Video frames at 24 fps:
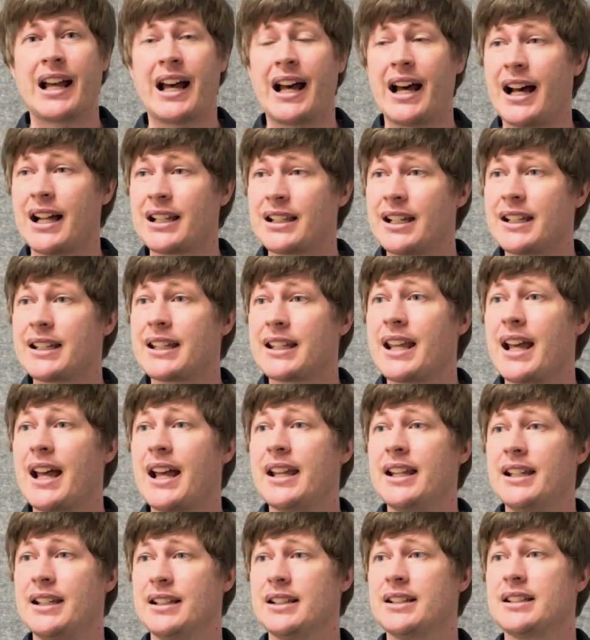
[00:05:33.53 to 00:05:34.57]

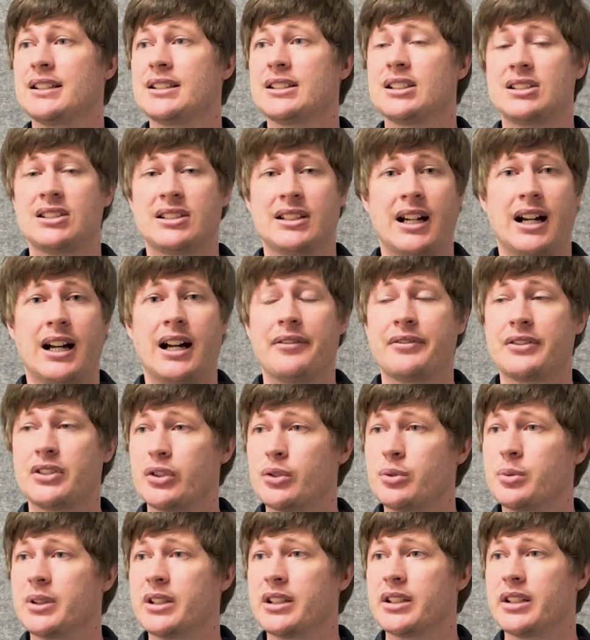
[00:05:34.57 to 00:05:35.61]
Allocate staff
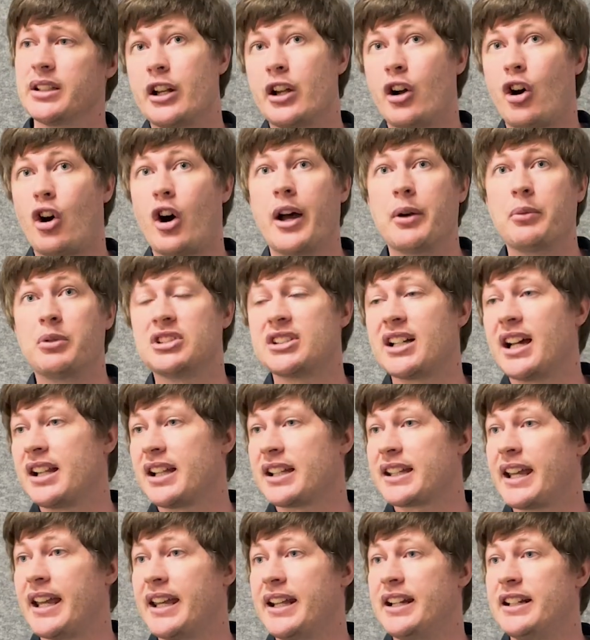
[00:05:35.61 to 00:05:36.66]
to it. I was
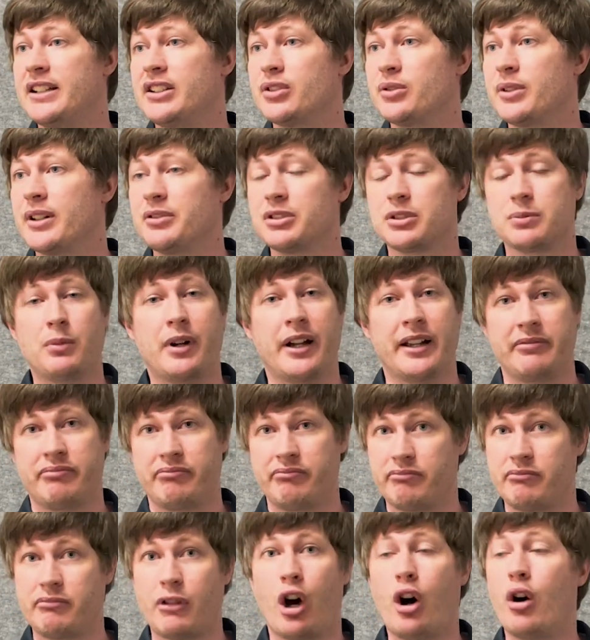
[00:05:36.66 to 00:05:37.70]
allocated to it. It was my
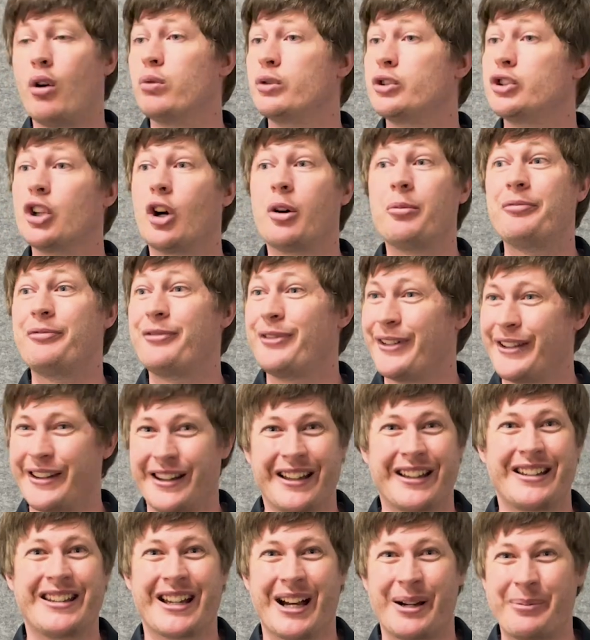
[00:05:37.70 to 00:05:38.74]
whole job for the
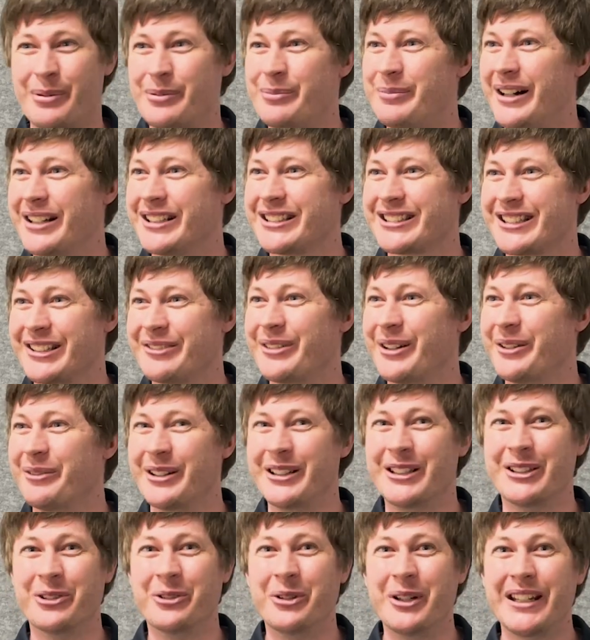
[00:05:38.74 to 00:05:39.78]
couple months that we were
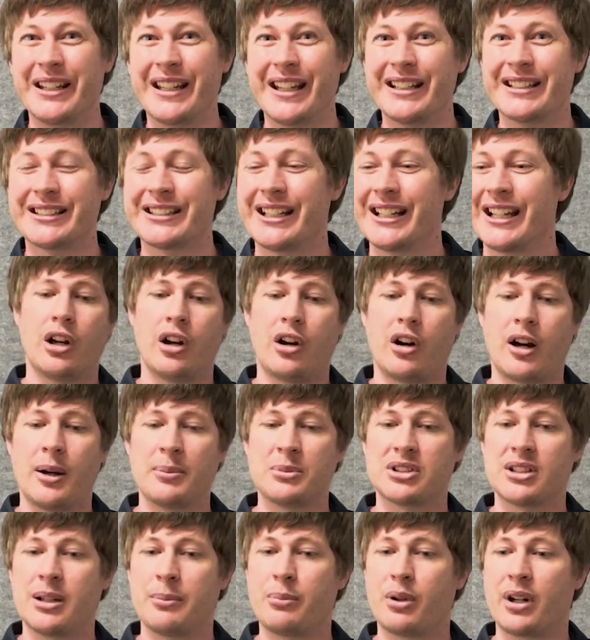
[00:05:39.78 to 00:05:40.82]
doing it. I'm
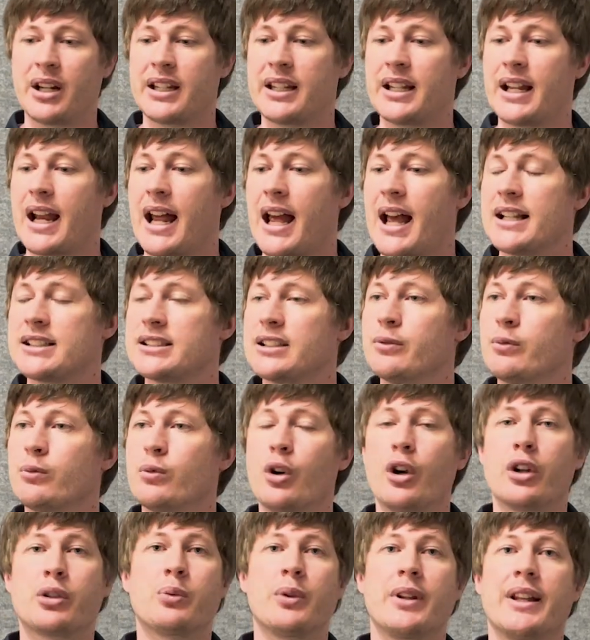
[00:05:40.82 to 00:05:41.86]
somebody that hasn't
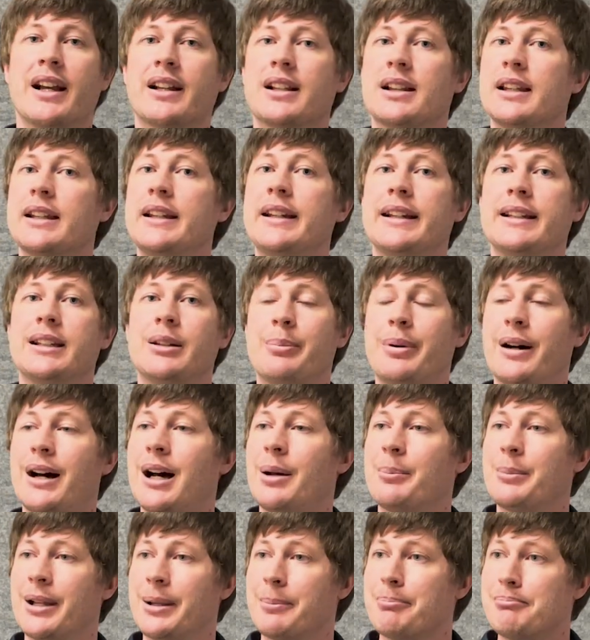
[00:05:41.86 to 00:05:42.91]
worked with our cleaning
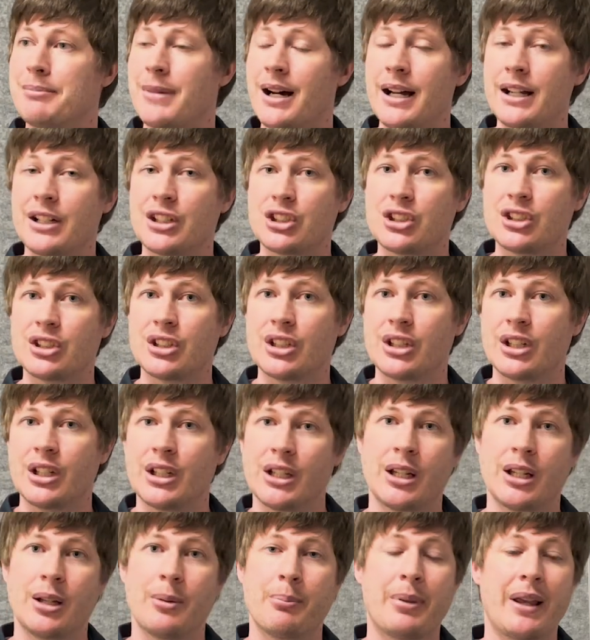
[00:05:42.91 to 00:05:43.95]
department much,
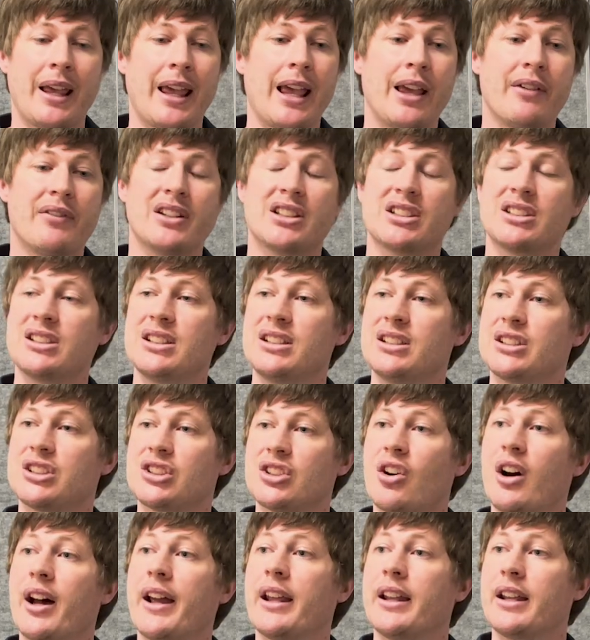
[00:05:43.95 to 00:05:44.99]
but ever since
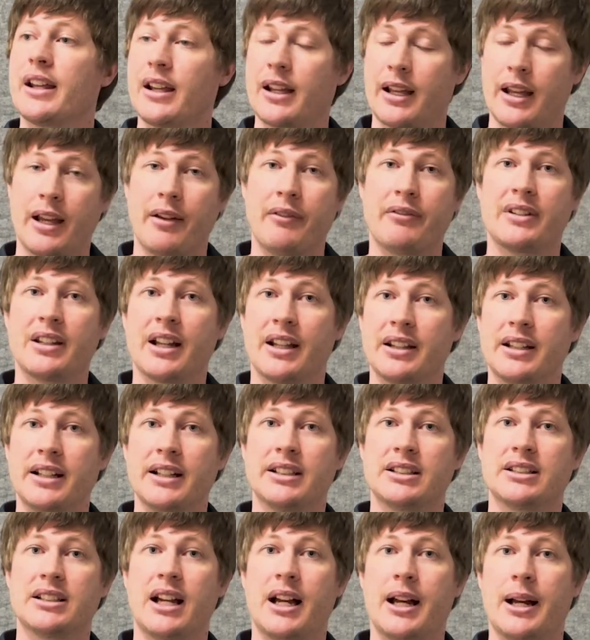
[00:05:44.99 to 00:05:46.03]
I have done
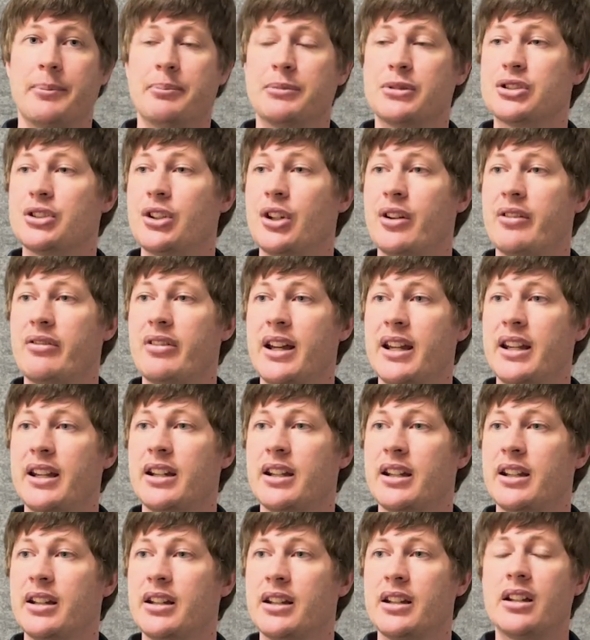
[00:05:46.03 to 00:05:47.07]
this survey,
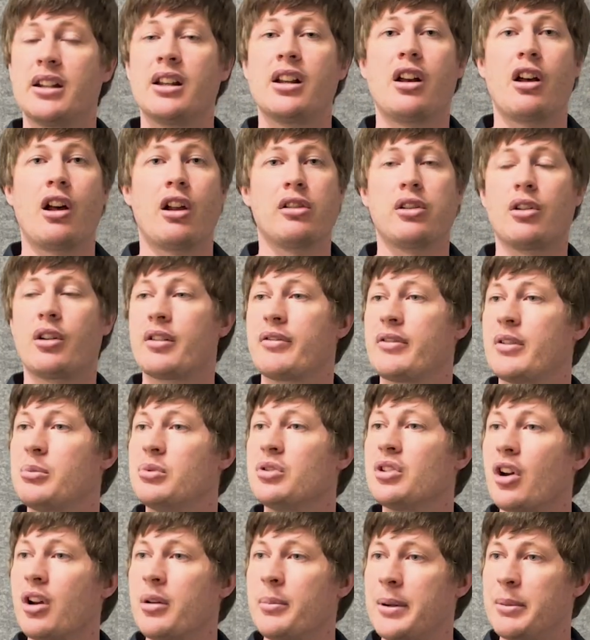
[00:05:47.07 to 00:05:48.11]
a lot of them
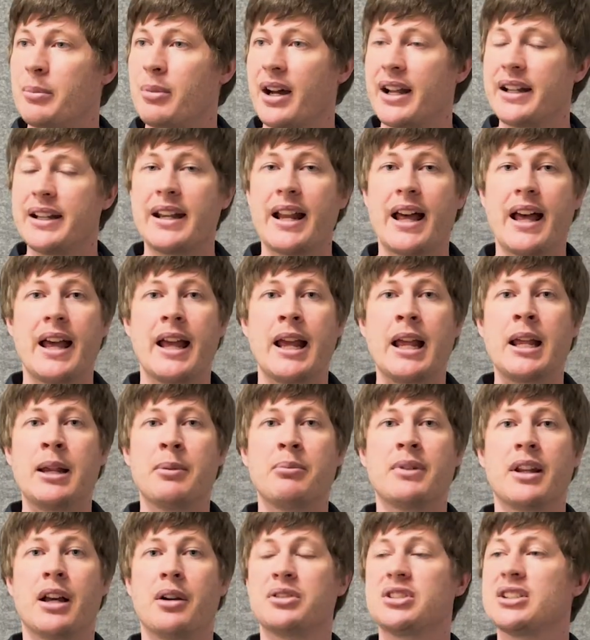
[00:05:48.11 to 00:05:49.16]
know me by name.
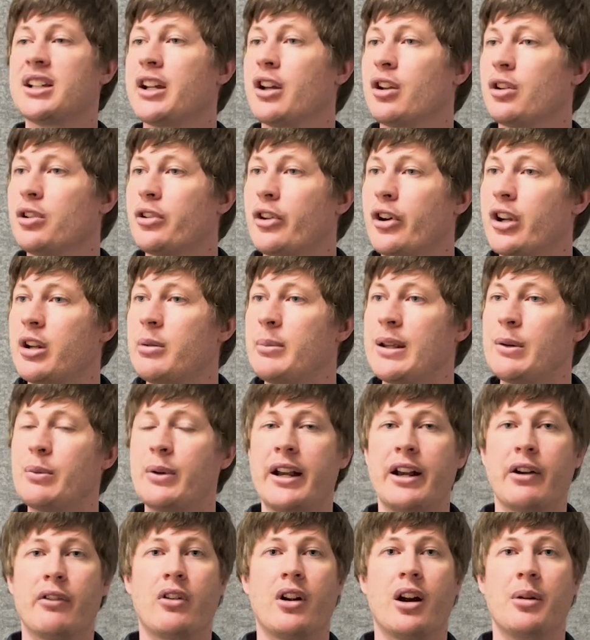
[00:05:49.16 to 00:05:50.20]
They'll say hello to me
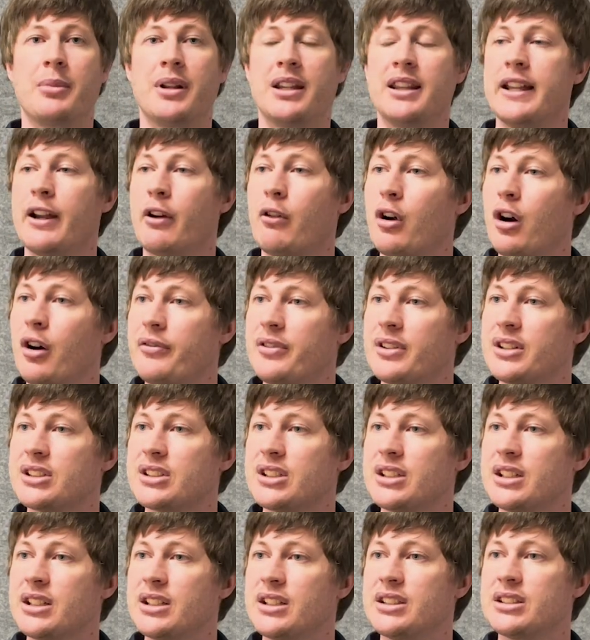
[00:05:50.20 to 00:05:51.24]
whenever I'm in their
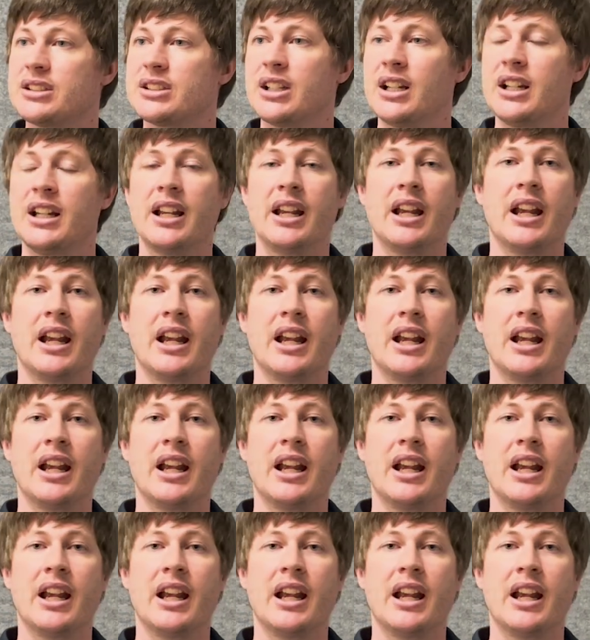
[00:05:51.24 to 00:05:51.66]
offices.